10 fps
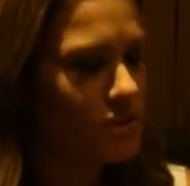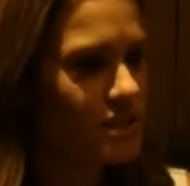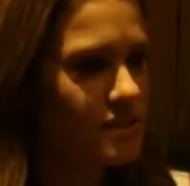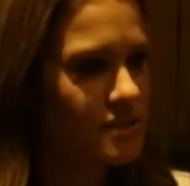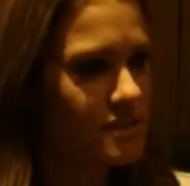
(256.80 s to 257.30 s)

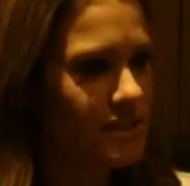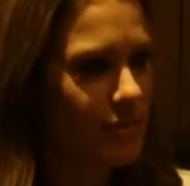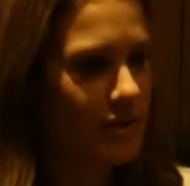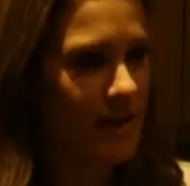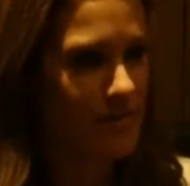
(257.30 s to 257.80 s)
inductees that I
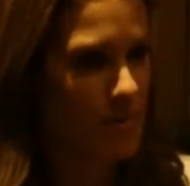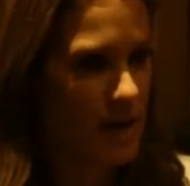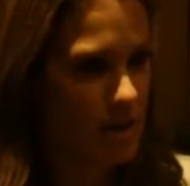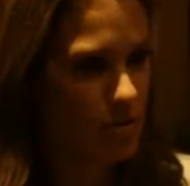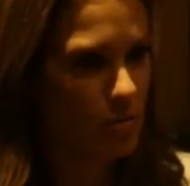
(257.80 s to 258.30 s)
would have in
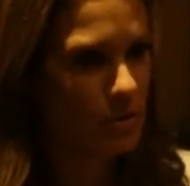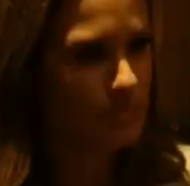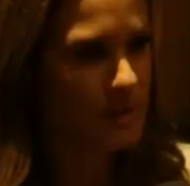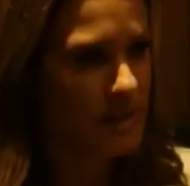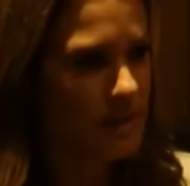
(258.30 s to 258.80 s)
mind who it
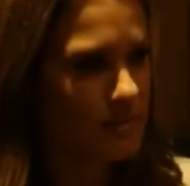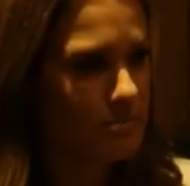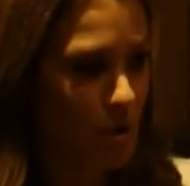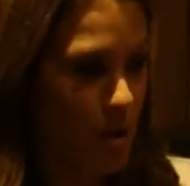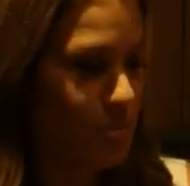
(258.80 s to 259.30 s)
would be,
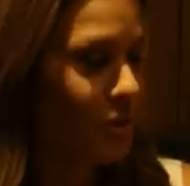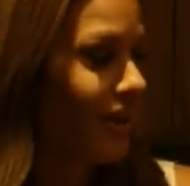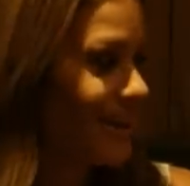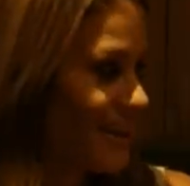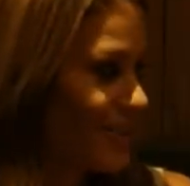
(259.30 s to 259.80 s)
probably
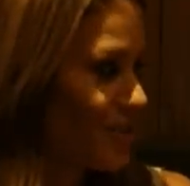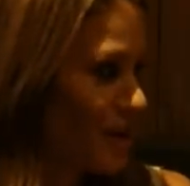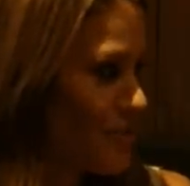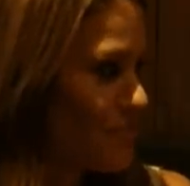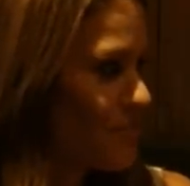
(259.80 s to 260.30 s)
like Gail
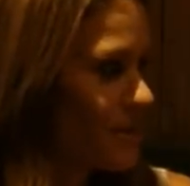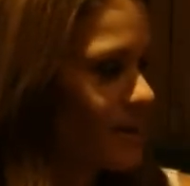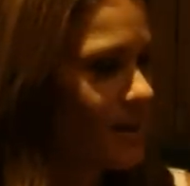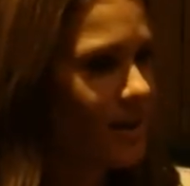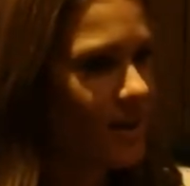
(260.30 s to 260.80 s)
Kim.
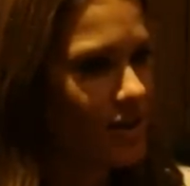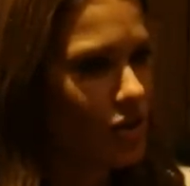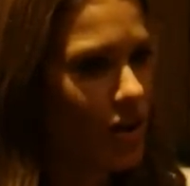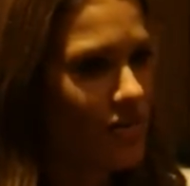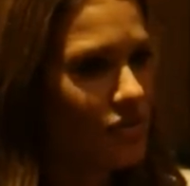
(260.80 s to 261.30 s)
You
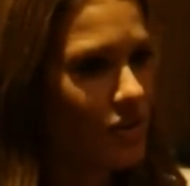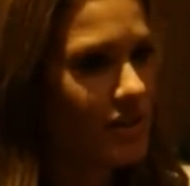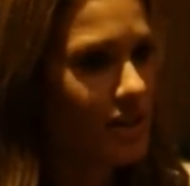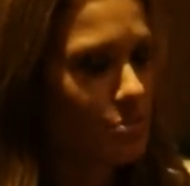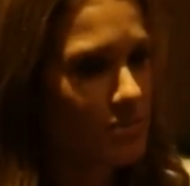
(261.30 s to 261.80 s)
know, I feel like
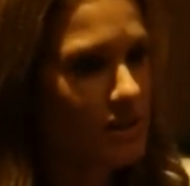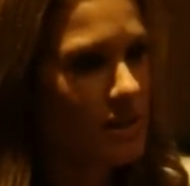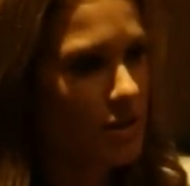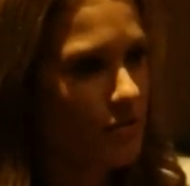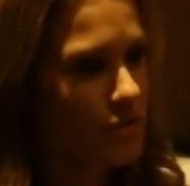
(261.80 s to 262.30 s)
that could be in the
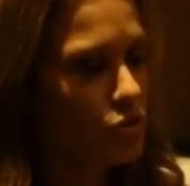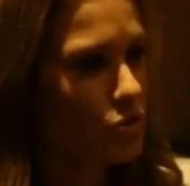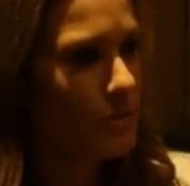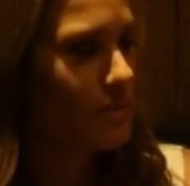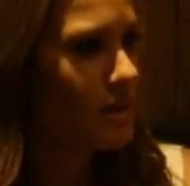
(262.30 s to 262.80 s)
near
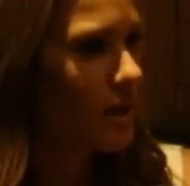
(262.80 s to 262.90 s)
future, maybe